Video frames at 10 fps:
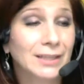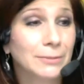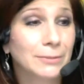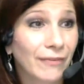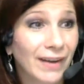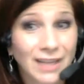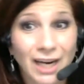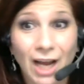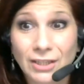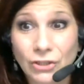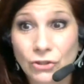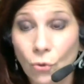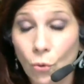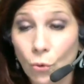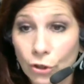And as a matter of fact, I got
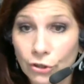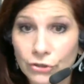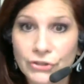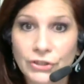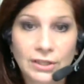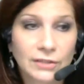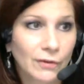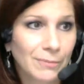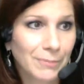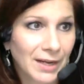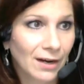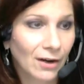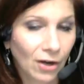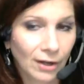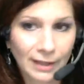additional orders just from being
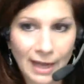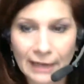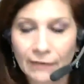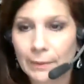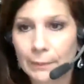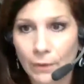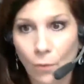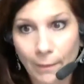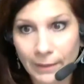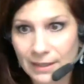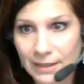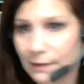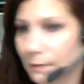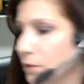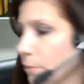online of people that want me to
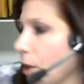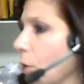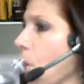sign them tomorrow.